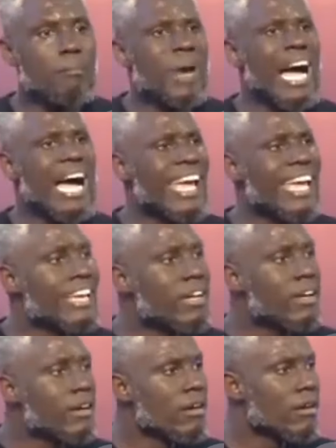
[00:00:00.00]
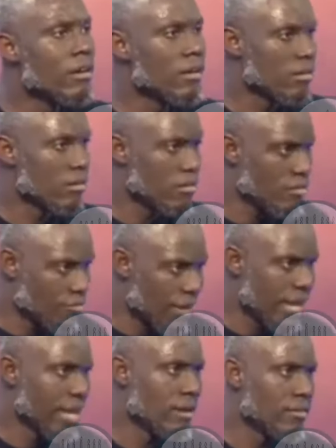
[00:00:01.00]
by
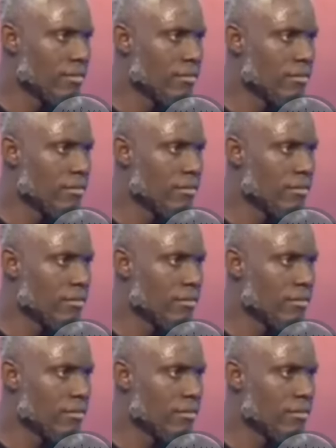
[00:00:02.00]
fire.